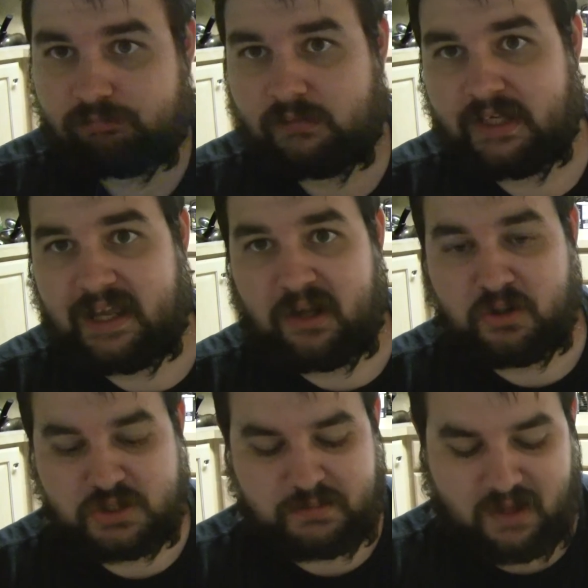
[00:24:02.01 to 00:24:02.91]
You
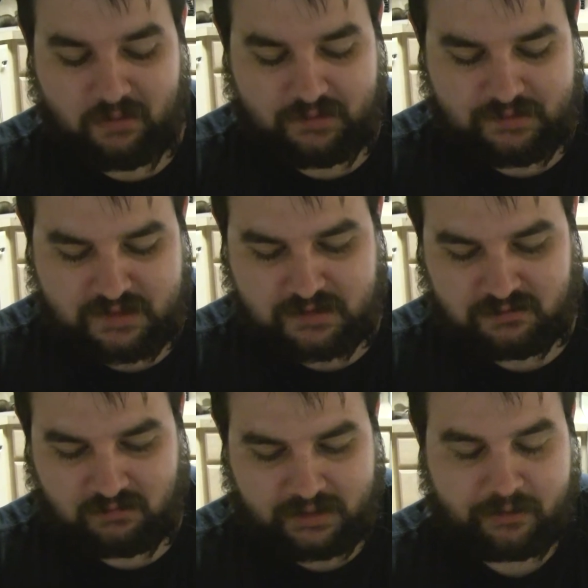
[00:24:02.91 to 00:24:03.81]
counter a spell, and
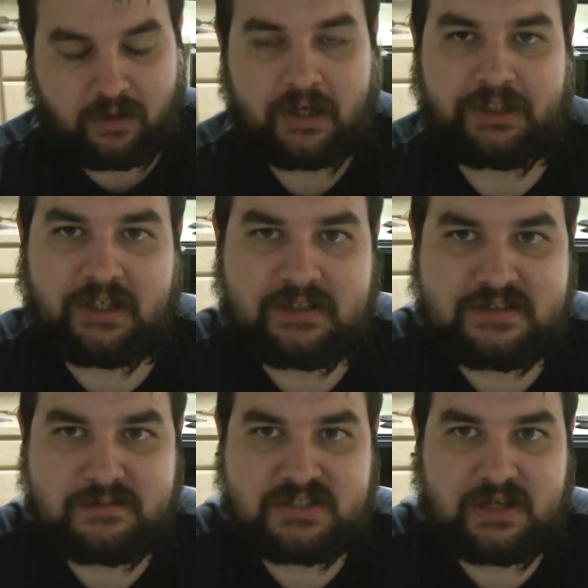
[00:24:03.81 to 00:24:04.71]
then later on you get
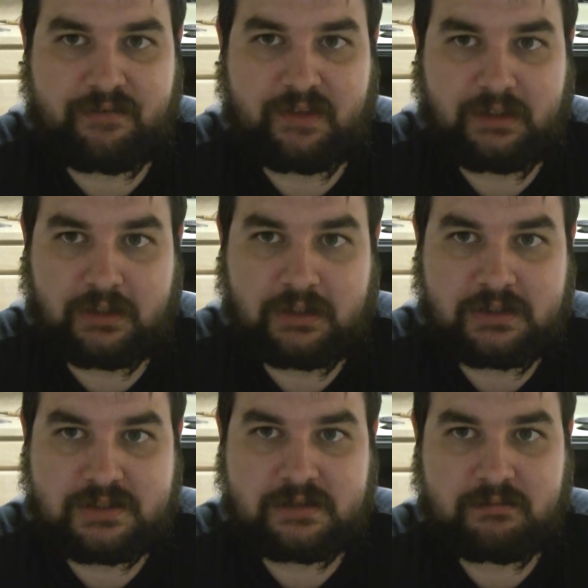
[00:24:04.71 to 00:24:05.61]
some stuff that you can
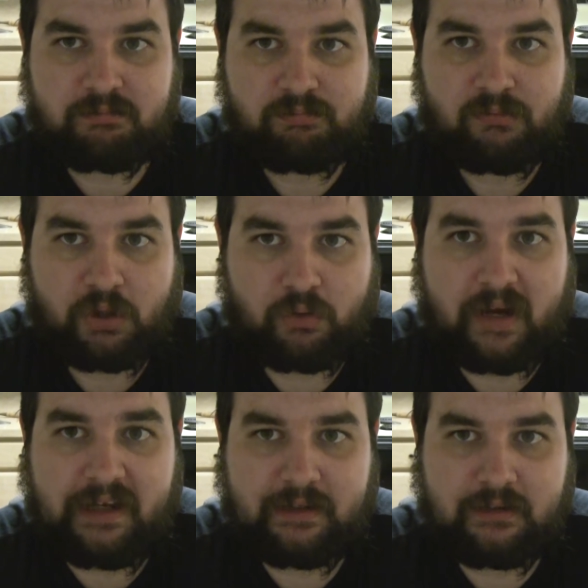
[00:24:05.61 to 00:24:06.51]
just
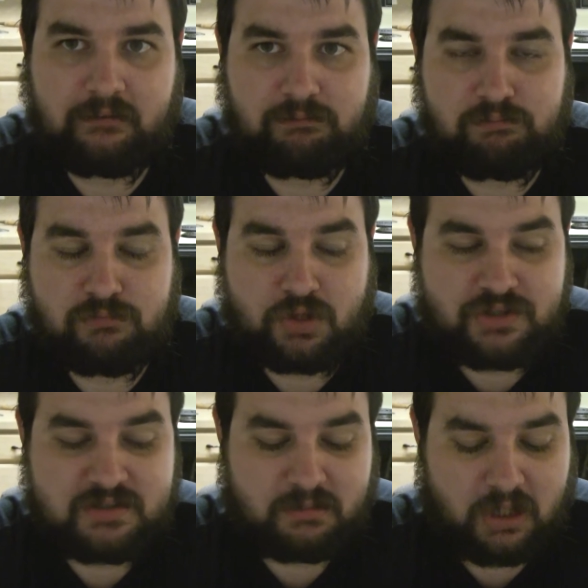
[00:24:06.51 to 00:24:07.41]
crack and draw
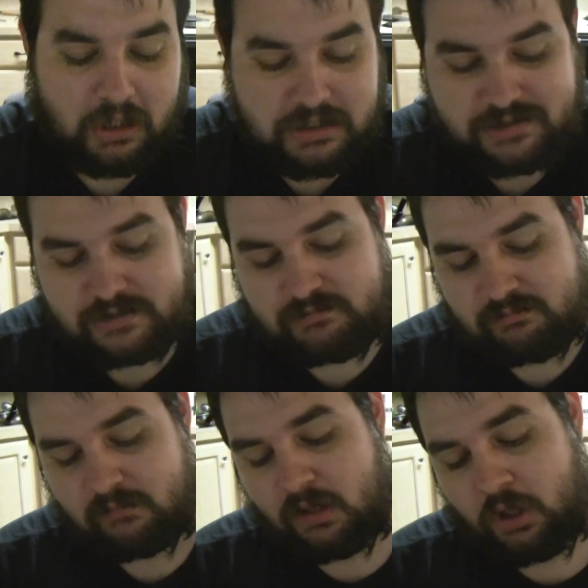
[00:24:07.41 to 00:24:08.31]
some cards.
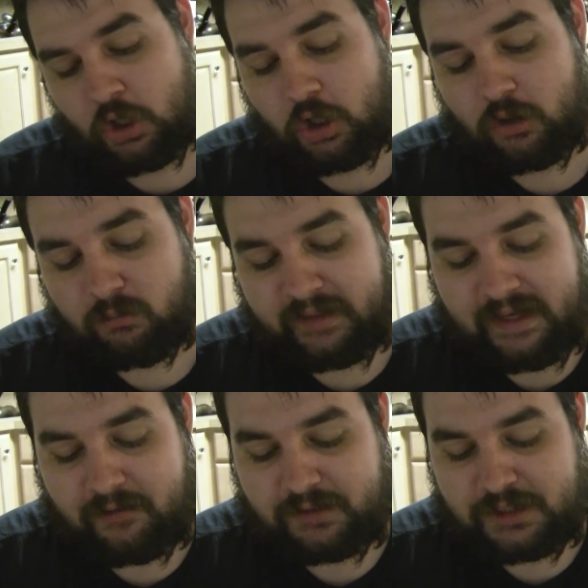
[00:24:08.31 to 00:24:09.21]

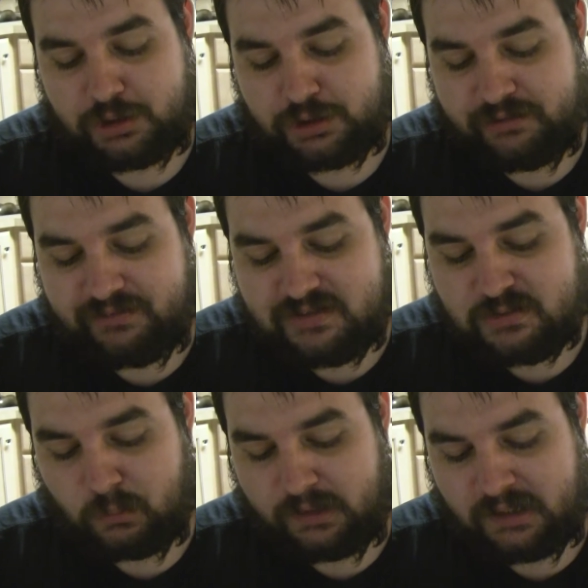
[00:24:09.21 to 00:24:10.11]
Reality Shift
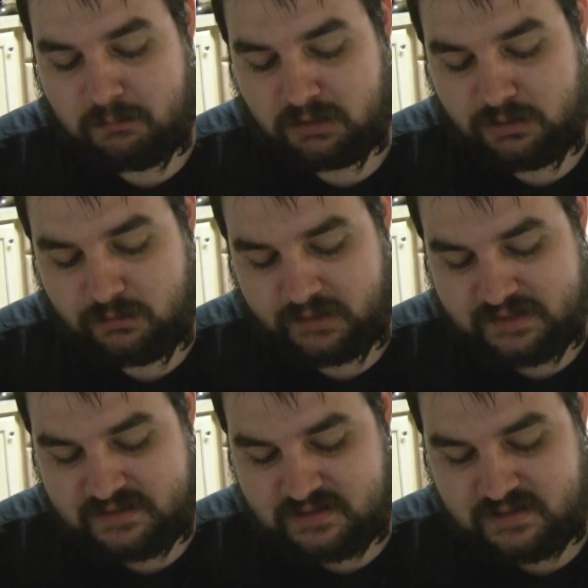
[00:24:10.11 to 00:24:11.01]
is 1 in a blue, and
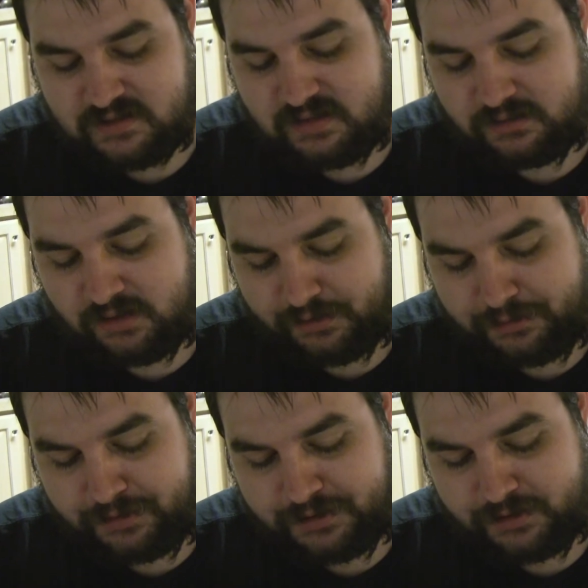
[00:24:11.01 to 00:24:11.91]
it says exile target
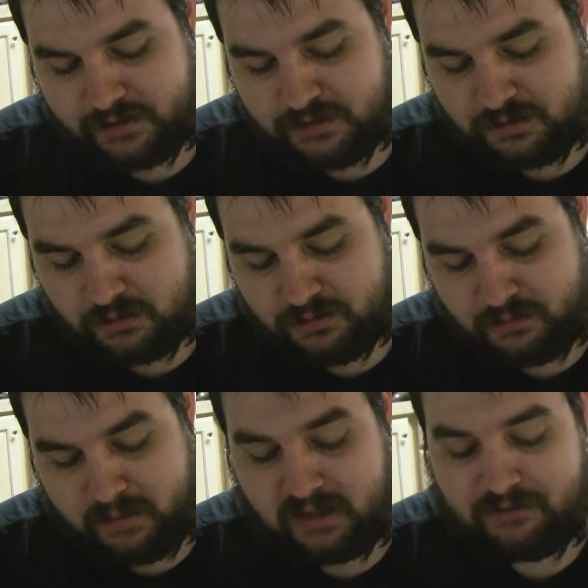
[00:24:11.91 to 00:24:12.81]
creature. A controller
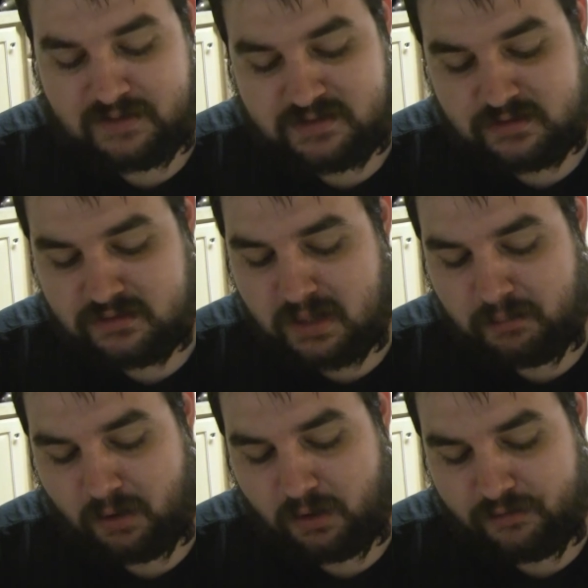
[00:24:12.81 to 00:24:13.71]
manifests the top
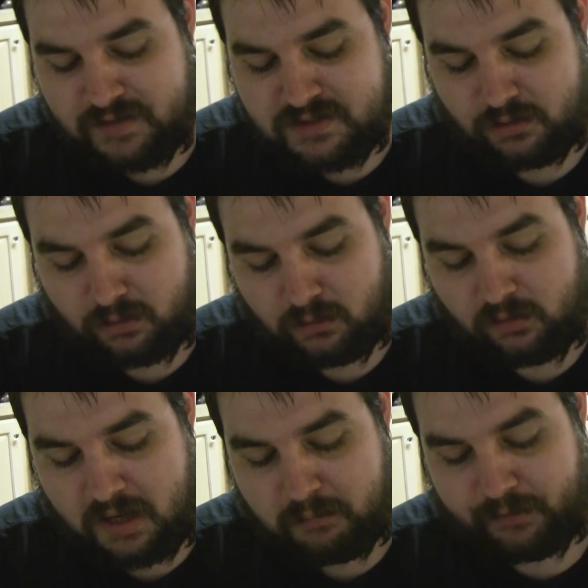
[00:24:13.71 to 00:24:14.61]
card of his or her
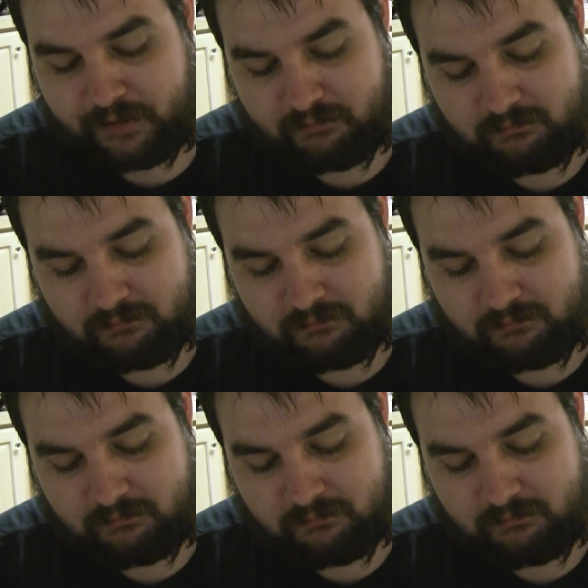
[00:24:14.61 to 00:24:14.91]
library.